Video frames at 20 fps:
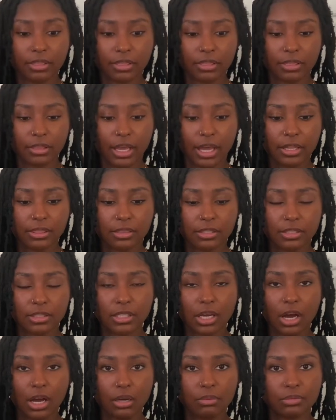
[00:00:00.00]
at the
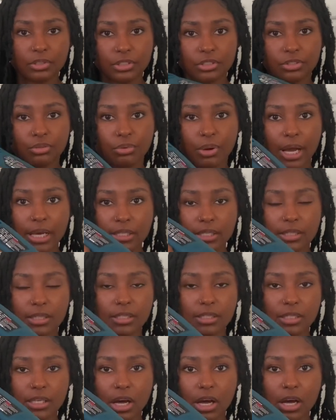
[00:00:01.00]

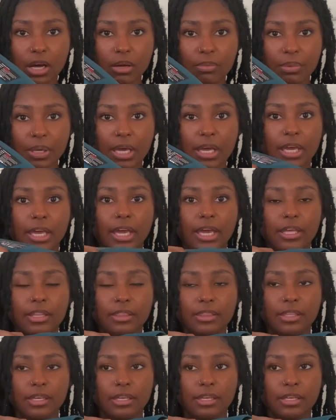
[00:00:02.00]
top, and
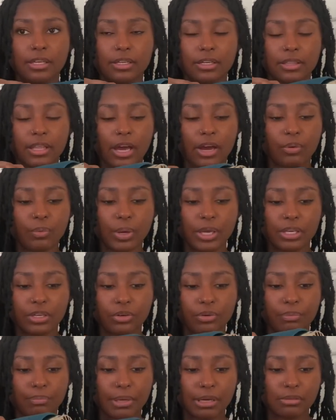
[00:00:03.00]
then that way it'll
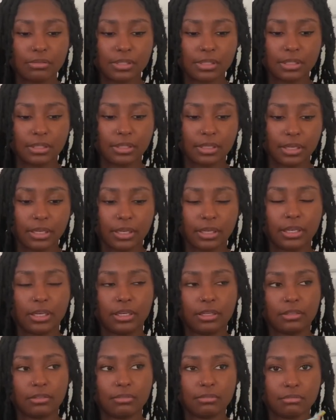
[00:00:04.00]
melt again,
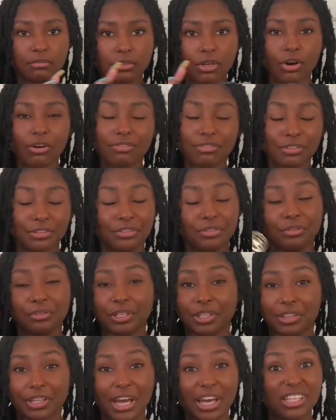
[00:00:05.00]
and hopefully you'll
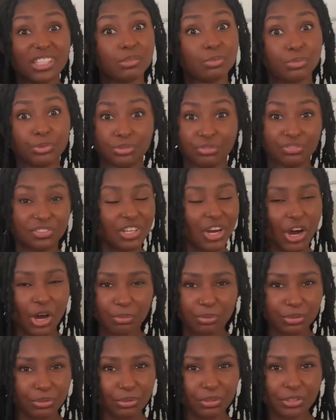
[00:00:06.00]
get that smooth top
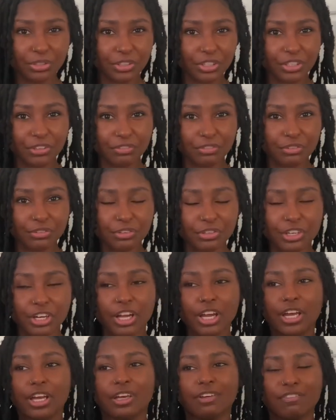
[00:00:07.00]
you're looking for.
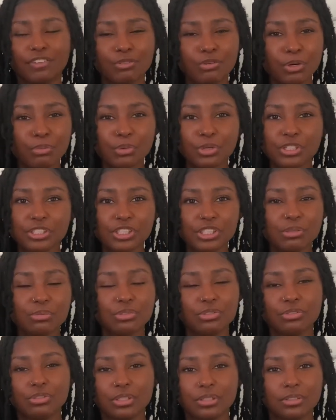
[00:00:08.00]
If you want more tips,
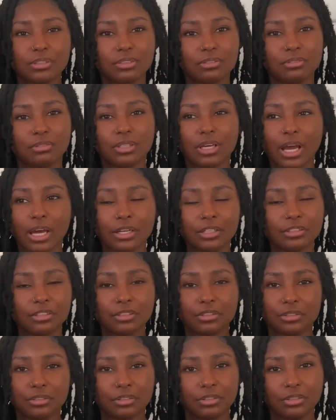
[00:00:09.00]
you can kind of
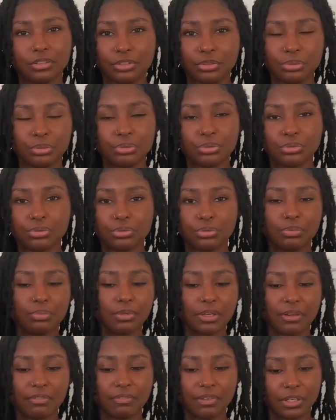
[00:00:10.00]
just YouTube
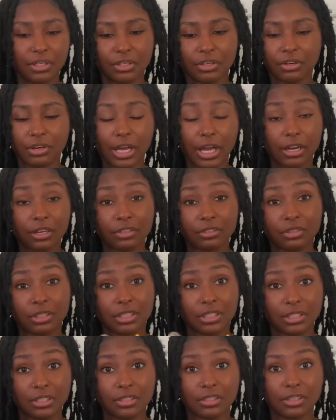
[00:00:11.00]
a video how to use a
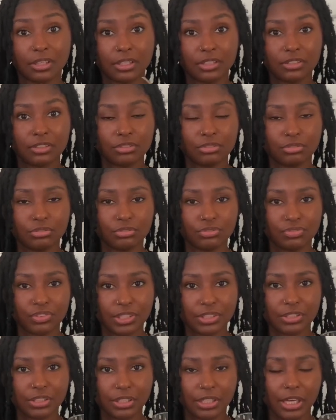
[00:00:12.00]
heat gun to
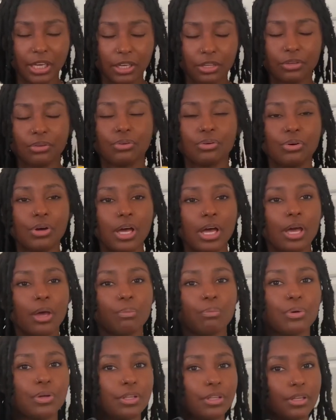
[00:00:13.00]
fix a candle.
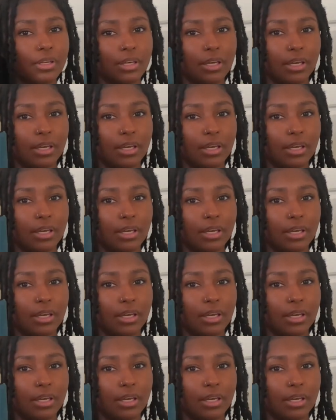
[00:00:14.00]
But